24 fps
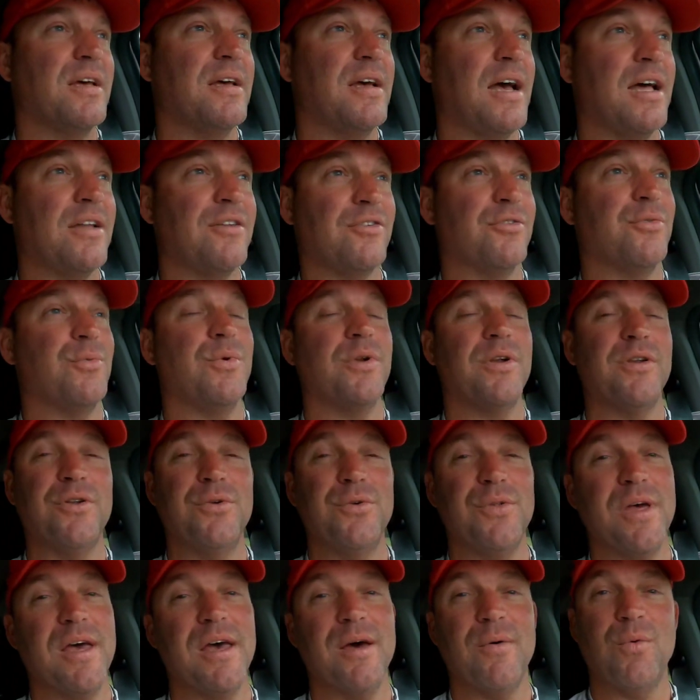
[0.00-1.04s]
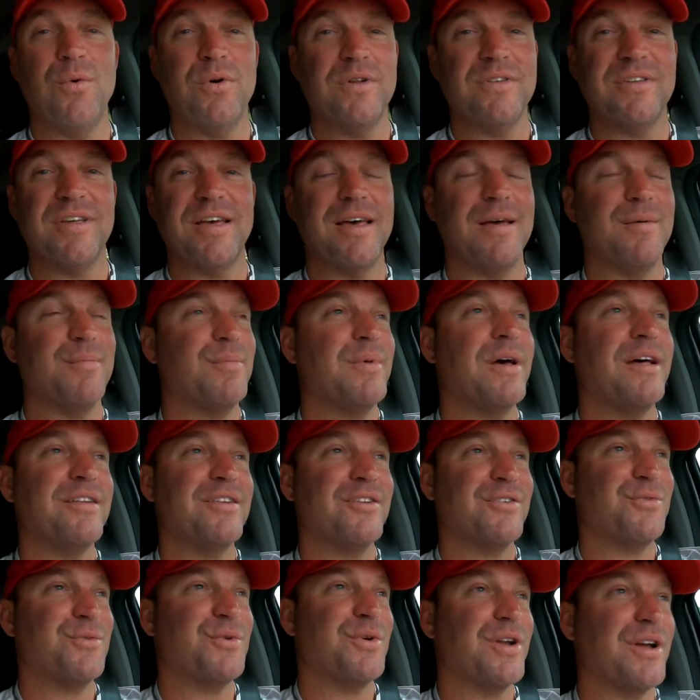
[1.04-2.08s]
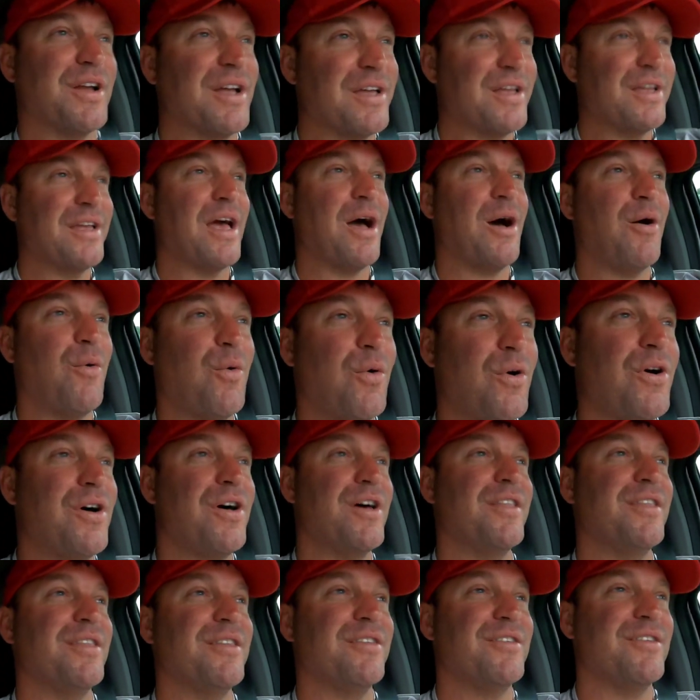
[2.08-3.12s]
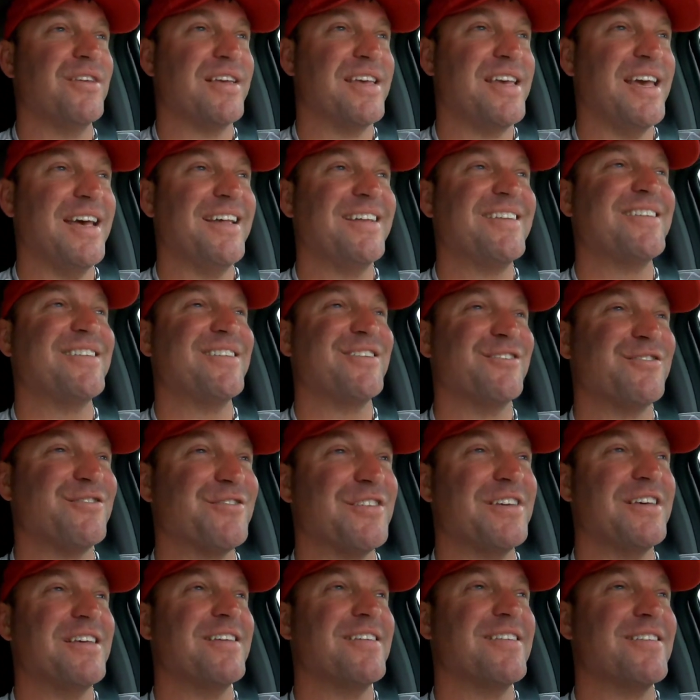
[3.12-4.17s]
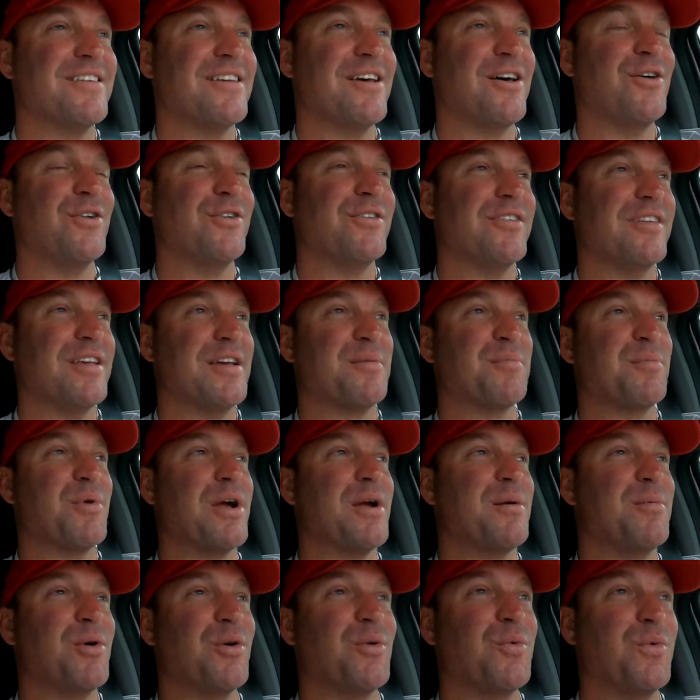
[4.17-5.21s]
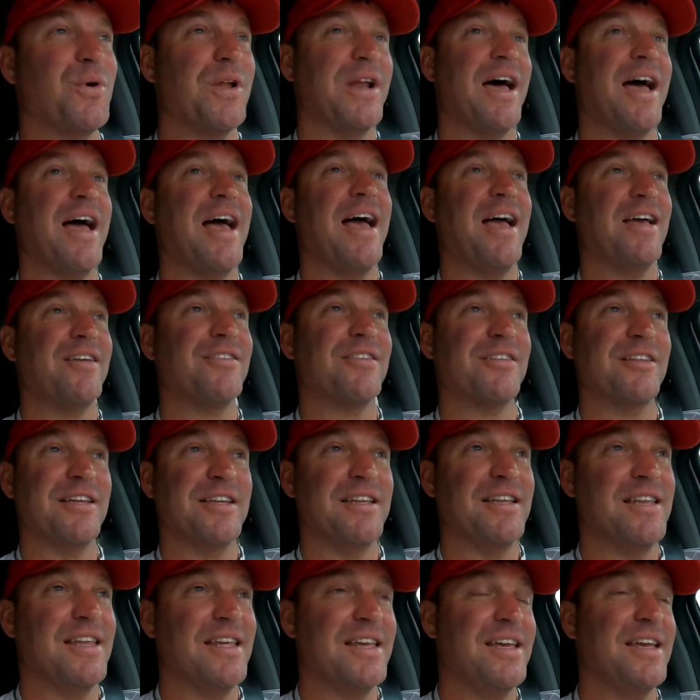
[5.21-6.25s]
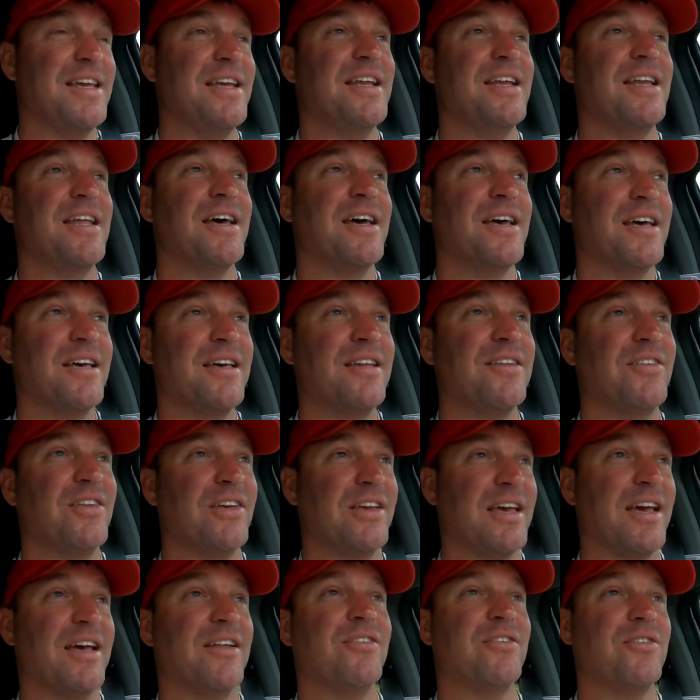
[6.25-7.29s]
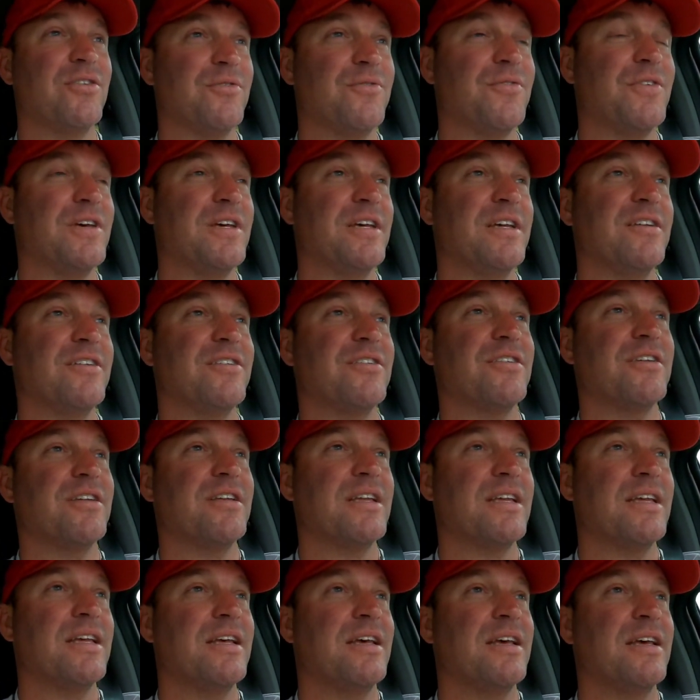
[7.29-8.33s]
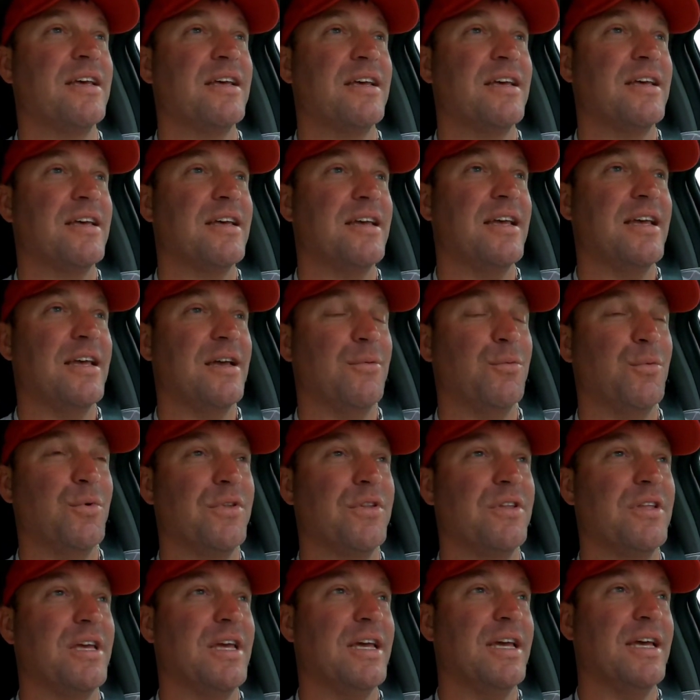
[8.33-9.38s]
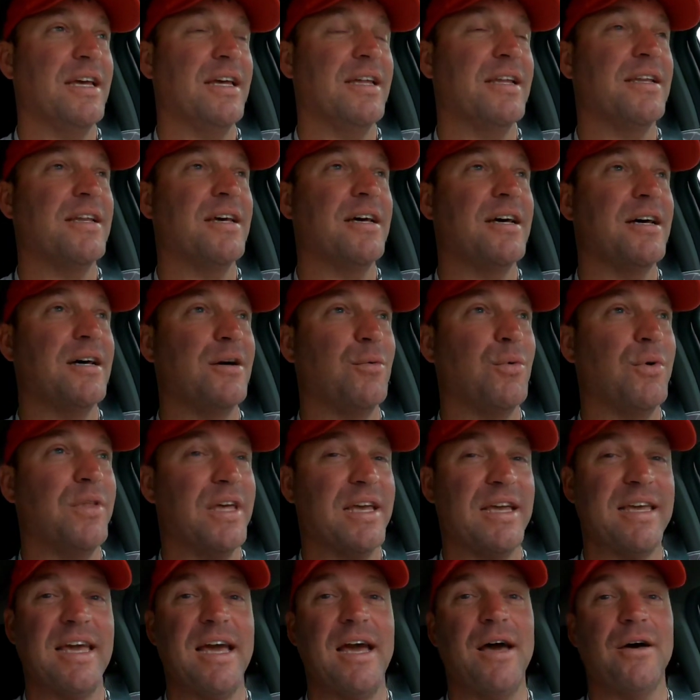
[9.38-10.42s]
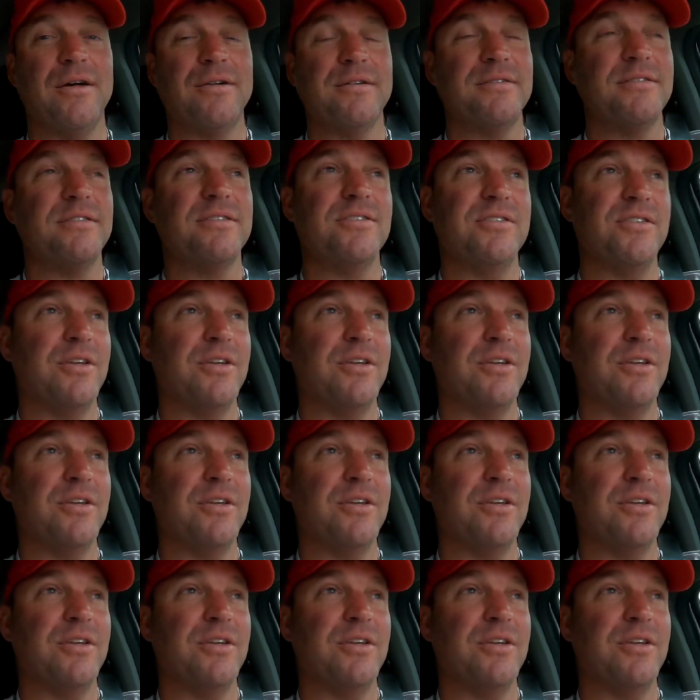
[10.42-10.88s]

I just want to do that one time. I just want to. I want to catch the fish on Sam Rayburn when I actually need to catch the fish, and uh, when they count.